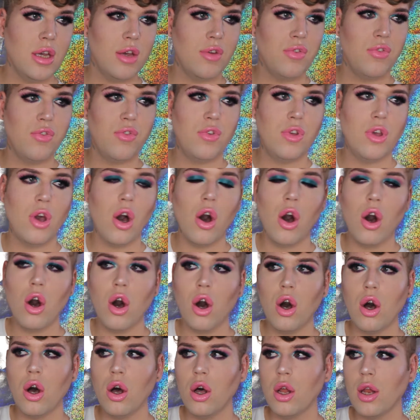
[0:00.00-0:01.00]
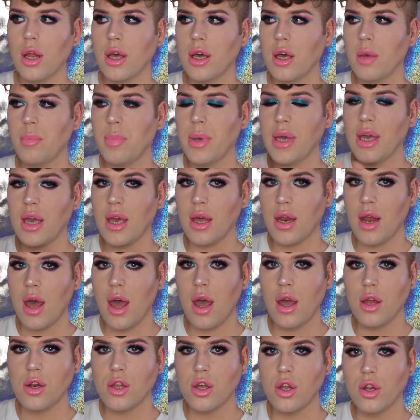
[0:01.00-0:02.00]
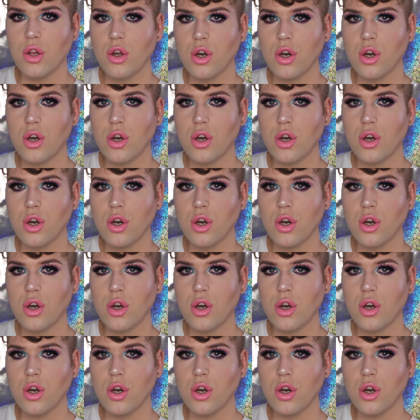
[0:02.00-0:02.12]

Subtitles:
if you're like a beginner and you're